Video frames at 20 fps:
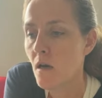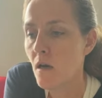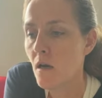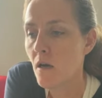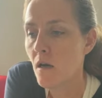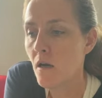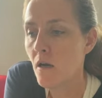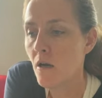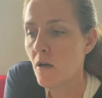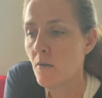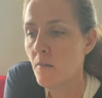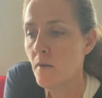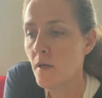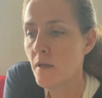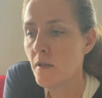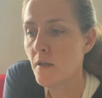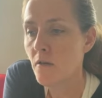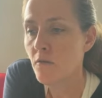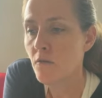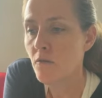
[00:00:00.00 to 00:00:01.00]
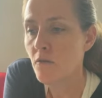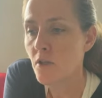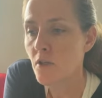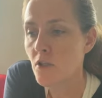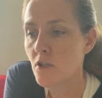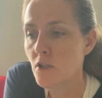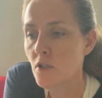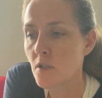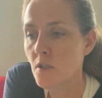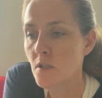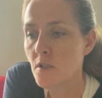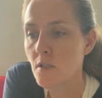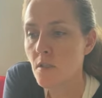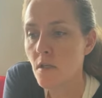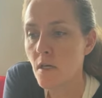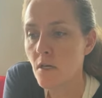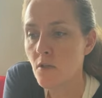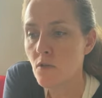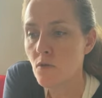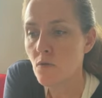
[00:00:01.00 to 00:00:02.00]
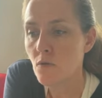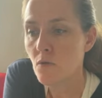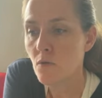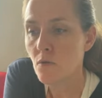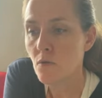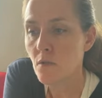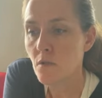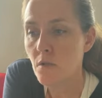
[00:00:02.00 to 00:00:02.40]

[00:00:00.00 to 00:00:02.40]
And then friction is natural.